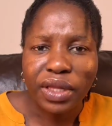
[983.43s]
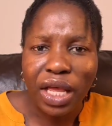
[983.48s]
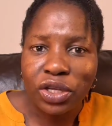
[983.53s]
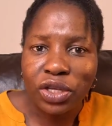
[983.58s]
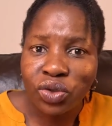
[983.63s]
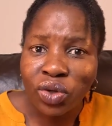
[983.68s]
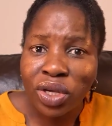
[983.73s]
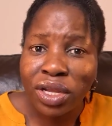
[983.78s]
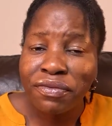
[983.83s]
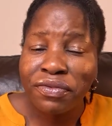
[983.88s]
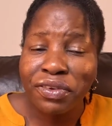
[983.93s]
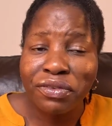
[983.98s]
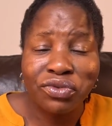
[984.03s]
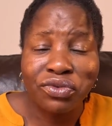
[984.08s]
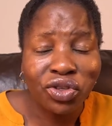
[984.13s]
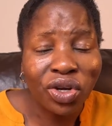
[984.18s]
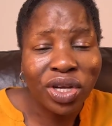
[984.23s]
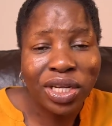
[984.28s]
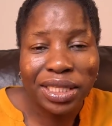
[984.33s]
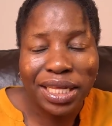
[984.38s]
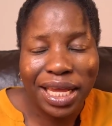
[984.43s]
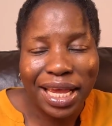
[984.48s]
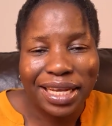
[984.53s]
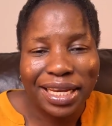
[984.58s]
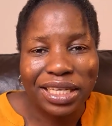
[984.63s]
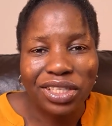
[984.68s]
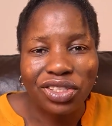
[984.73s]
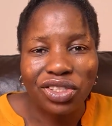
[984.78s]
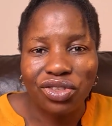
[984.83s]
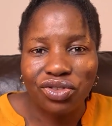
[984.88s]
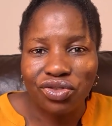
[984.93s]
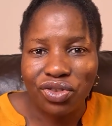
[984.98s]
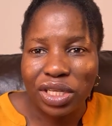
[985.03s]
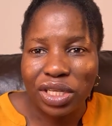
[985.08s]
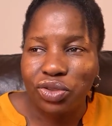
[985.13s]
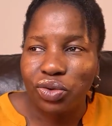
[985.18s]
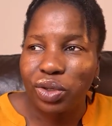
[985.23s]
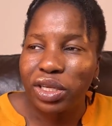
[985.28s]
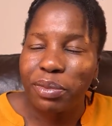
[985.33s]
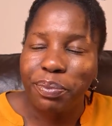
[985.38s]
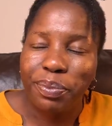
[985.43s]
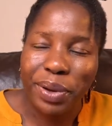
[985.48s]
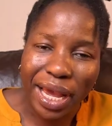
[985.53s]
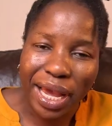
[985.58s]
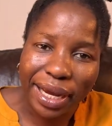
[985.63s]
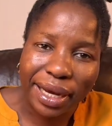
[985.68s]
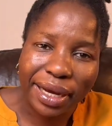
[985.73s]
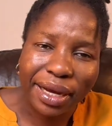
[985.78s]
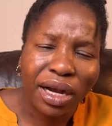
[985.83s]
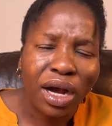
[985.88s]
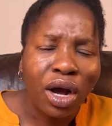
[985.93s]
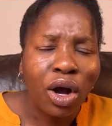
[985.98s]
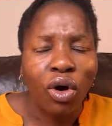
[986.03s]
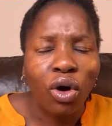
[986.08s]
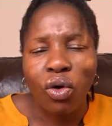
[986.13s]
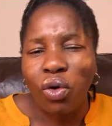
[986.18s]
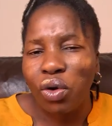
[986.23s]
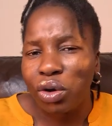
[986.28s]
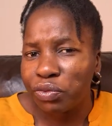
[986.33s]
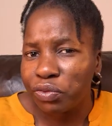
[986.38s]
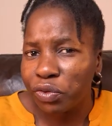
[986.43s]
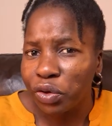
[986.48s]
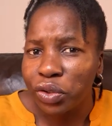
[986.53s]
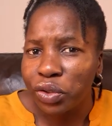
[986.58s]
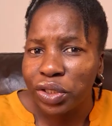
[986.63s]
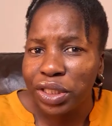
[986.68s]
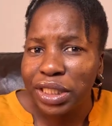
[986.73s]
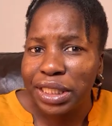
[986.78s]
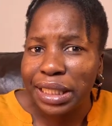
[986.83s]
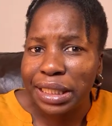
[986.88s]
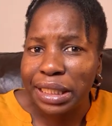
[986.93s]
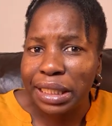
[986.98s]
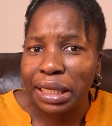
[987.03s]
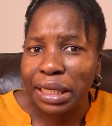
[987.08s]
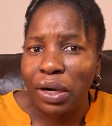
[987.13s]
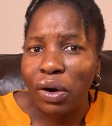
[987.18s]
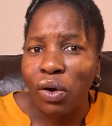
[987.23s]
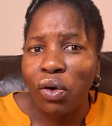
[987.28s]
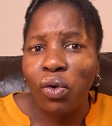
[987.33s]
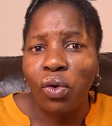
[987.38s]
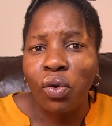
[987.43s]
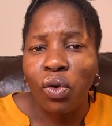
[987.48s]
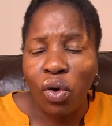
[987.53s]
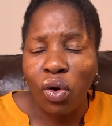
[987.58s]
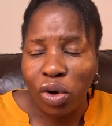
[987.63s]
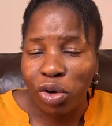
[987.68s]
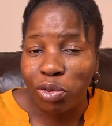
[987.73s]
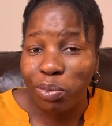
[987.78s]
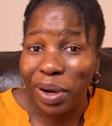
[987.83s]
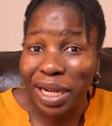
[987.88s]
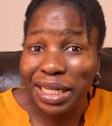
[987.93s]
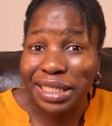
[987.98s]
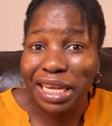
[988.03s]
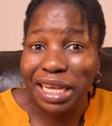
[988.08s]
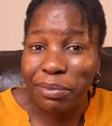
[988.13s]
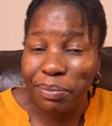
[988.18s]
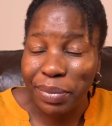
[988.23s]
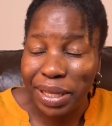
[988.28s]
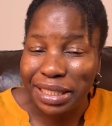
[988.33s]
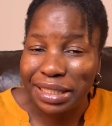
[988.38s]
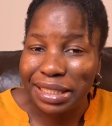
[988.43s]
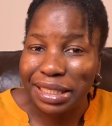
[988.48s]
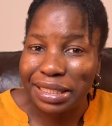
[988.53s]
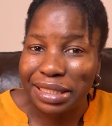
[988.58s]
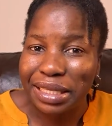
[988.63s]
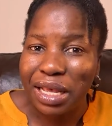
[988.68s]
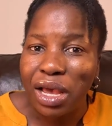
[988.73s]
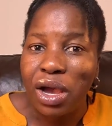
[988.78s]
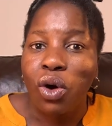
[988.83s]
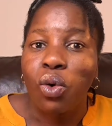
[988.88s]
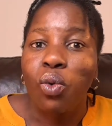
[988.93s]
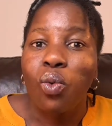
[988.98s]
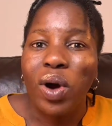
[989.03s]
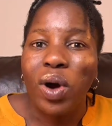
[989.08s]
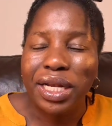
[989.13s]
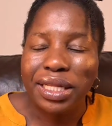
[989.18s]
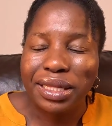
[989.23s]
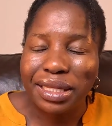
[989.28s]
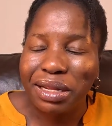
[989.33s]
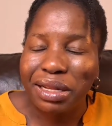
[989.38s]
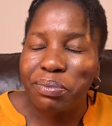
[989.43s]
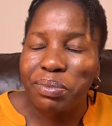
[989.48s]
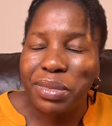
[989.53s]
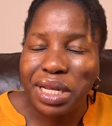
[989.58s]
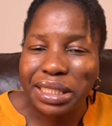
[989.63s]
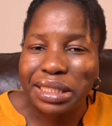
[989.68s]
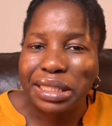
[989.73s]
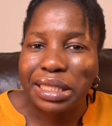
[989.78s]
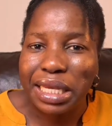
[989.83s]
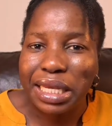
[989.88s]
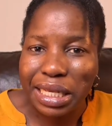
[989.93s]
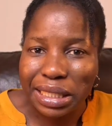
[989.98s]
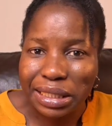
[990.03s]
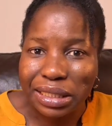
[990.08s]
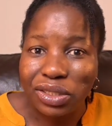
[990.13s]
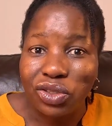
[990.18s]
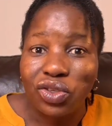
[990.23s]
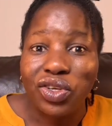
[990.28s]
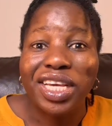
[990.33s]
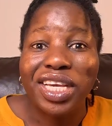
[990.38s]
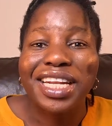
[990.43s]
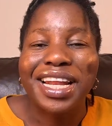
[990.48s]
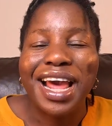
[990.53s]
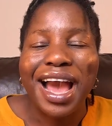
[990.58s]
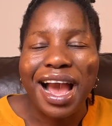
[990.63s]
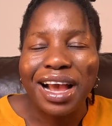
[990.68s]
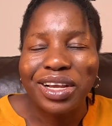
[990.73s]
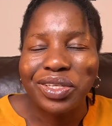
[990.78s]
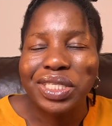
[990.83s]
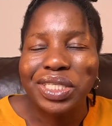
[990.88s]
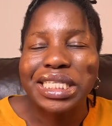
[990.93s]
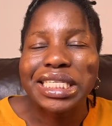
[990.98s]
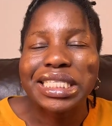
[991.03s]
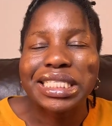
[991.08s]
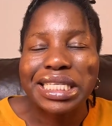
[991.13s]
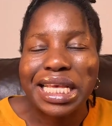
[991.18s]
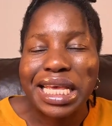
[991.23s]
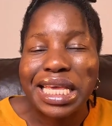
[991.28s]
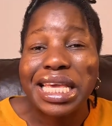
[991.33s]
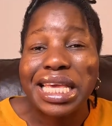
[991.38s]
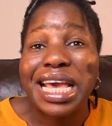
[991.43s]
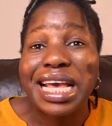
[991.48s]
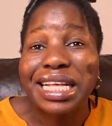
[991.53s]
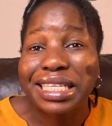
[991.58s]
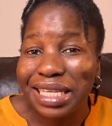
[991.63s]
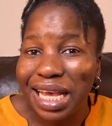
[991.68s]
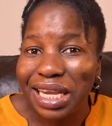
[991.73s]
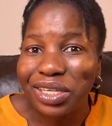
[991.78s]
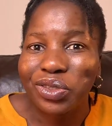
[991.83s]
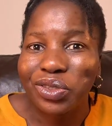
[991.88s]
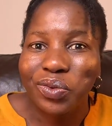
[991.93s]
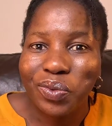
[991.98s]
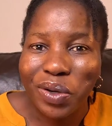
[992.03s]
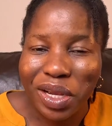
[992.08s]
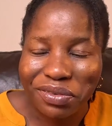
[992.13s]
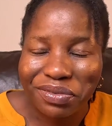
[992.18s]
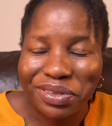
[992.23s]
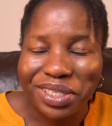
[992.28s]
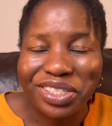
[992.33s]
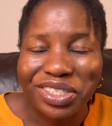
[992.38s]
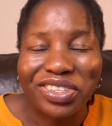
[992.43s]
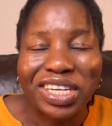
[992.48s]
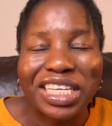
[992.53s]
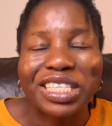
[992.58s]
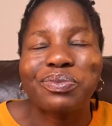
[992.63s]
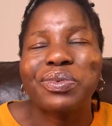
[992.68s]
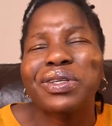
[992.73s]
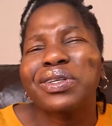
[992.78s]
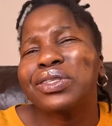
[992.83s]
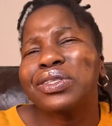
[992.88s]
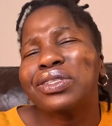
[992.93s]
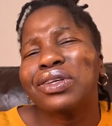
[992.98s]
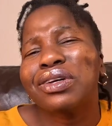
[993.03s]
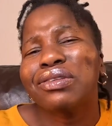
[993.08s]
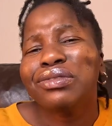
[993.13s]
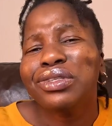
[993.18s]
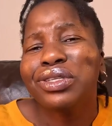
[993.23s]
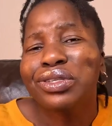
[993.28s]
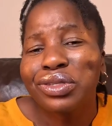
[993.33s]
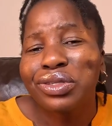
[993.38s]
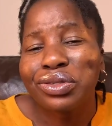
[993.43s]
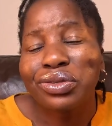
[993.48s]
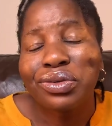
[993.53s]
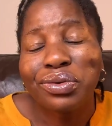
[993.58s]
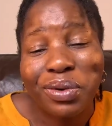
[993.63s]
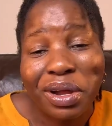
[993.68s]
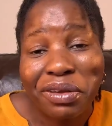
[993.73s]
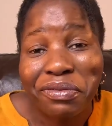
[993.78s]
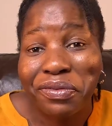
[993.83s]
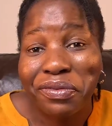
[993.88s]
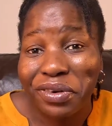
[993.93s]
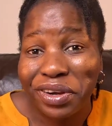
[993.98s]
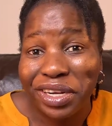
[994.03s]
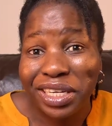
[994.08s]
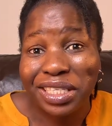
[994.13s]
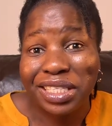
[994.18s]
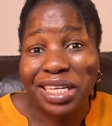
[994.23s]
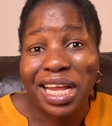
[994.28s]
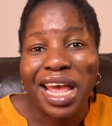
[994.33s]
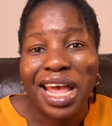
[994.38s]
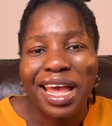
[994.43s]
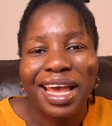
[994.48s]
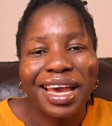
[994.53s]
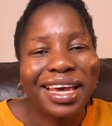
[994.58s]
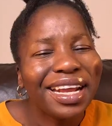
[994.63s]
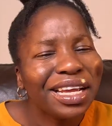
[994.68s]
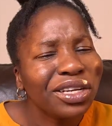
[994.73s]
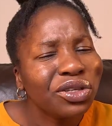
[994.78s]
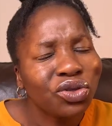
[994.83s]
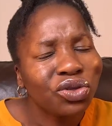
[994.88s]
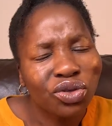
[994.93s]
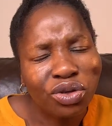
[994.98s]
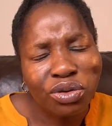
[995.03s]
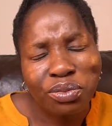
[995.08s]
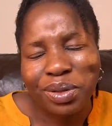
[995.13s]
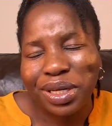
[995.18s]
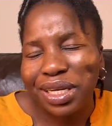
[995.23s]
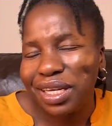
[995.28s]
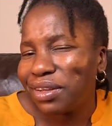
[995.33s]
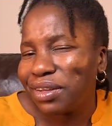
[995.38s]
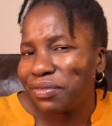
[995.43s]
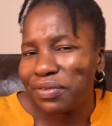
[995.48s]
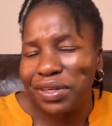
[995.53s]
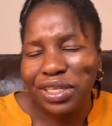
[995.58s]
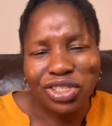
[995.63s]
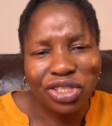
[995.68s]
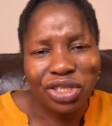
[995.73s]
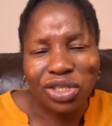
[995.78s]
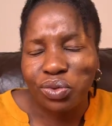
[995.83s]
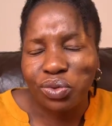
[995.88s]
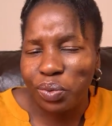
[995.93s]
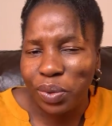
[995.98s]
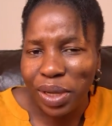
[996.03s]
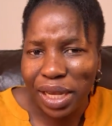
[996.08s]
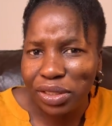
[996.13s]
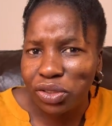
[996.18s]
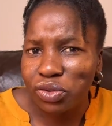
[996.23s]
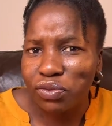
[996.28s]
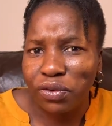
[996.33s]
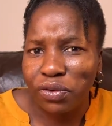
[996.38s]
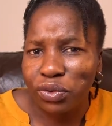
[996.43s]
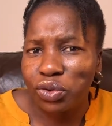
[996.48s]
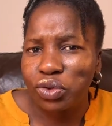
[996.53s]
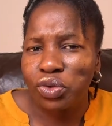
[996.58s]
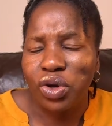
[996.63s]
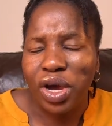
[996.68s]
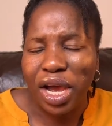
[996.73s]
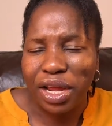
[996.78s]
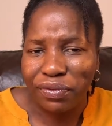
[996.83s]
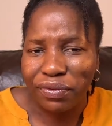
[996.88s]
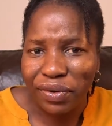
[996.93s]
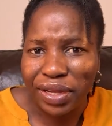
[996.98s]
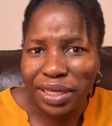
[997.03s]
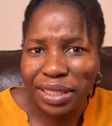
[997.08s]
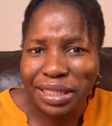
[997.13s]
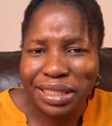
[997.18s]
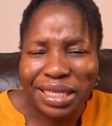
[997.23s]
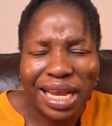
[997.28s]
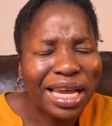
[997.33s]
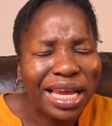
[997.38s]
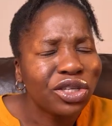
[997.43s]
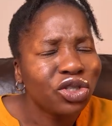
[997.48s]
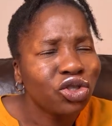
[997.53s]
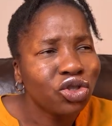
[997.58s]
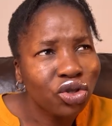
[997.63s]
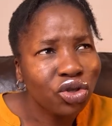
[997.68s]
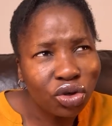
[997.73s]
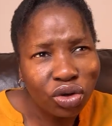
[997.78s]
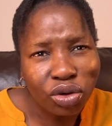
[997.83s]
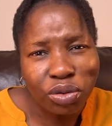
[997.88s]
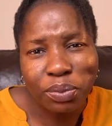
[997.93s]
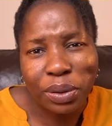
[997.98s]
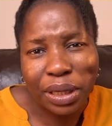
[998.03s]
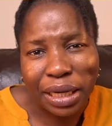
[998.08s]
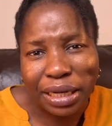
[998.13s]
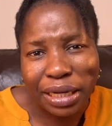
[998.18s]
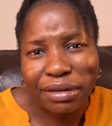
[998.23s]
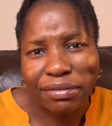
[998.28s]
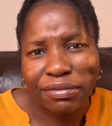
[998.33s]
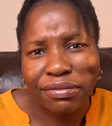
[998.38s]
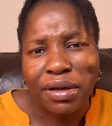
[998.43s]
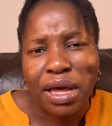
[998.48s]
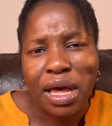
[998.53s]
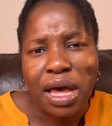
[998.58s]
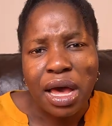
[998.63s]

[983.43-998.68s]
So if you've joined the NHS Trust on a bank or on volunteering or on part-time basis, what that means is you can actually say, yes, I do work for the trust, because you do work for it. And I do believe it just works to your advantage. I do believe